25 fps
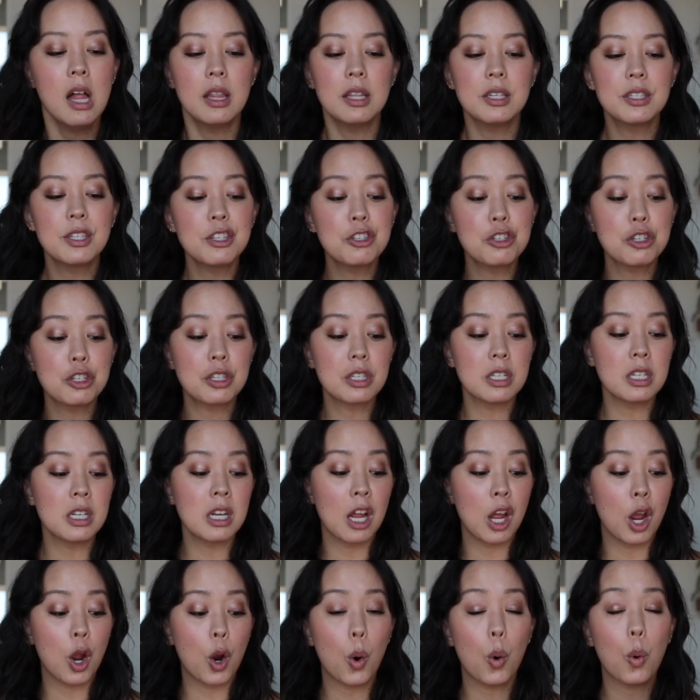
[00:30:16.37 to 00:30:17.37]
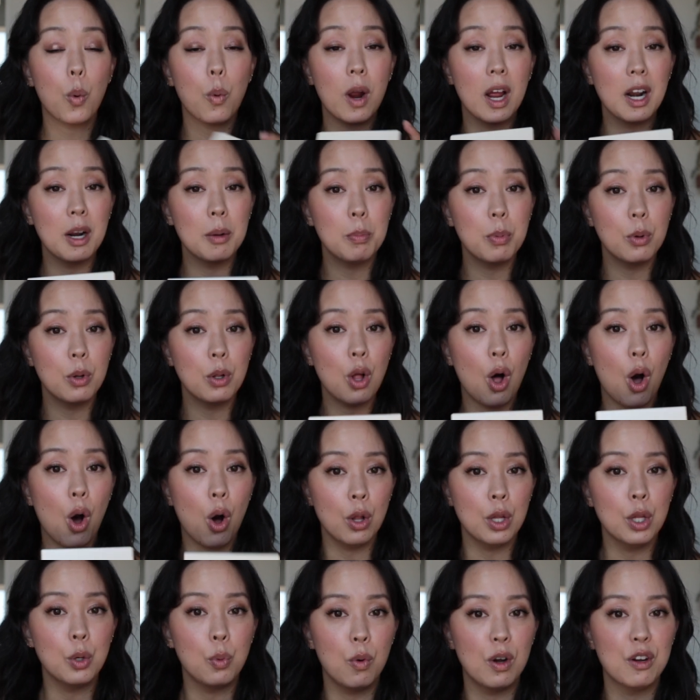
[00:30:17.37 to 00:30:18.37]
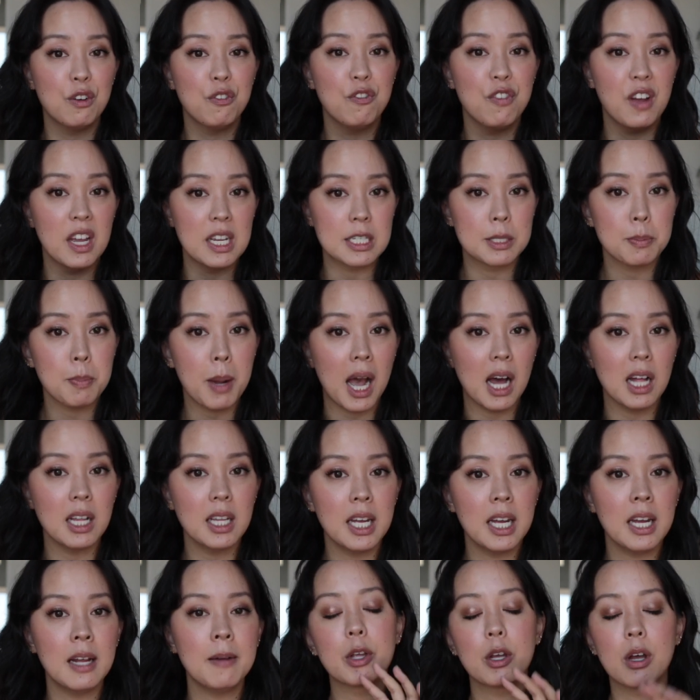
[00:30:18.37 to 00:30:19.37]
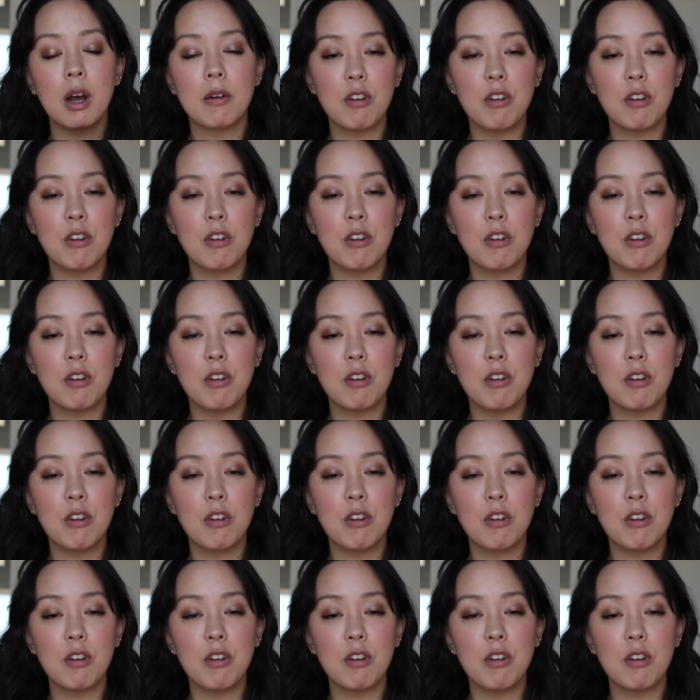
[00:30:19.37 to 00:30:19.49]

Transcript: This is just an incredible all-in-one face palette.